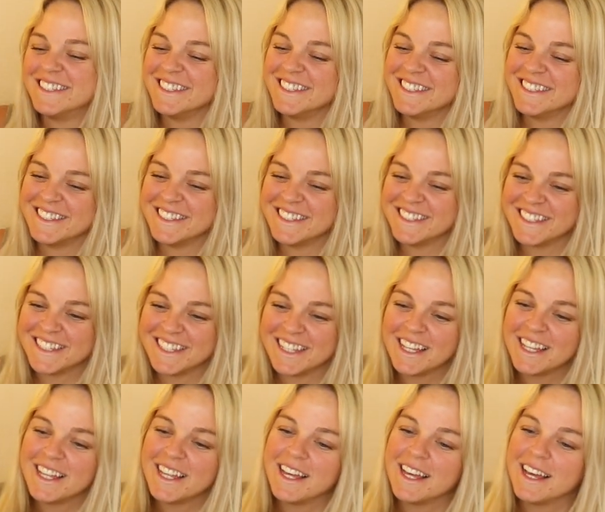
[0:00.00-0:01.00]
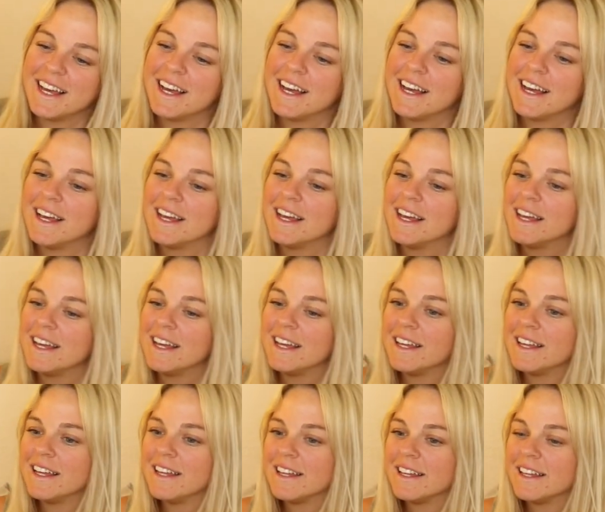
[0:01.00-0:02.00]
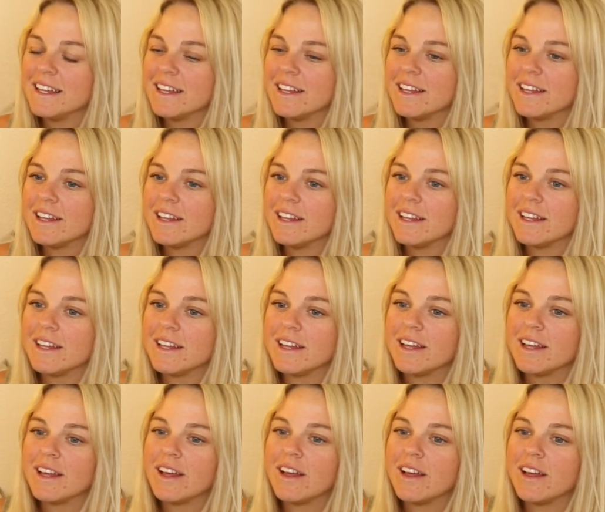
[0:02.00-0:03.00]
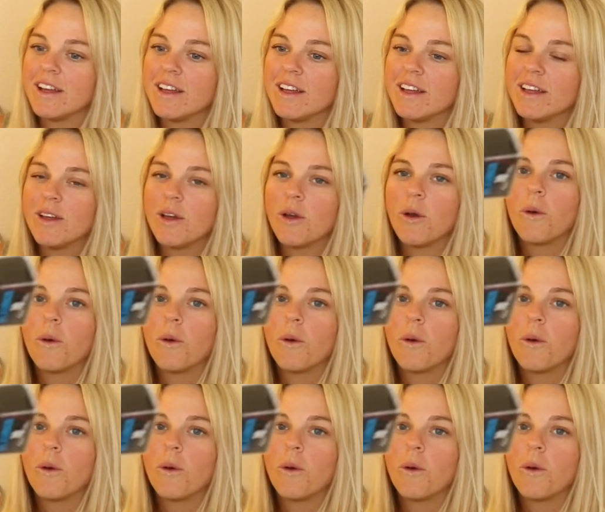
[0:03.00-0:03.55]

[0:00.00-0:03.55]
[no speech]